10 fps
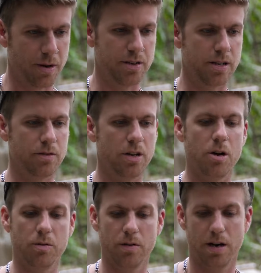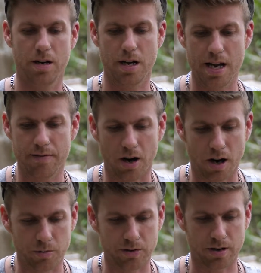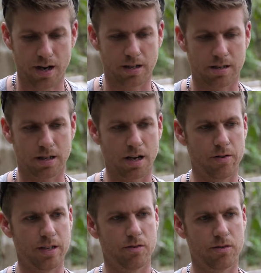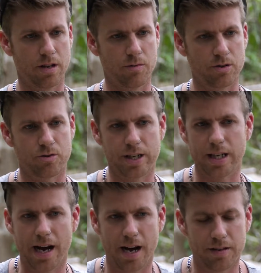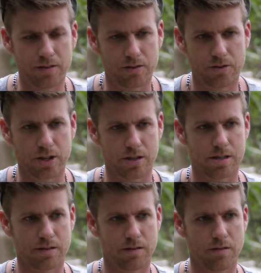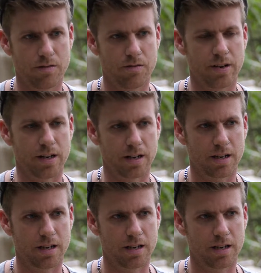I didn't even know if I was going to go into the retreat and just think,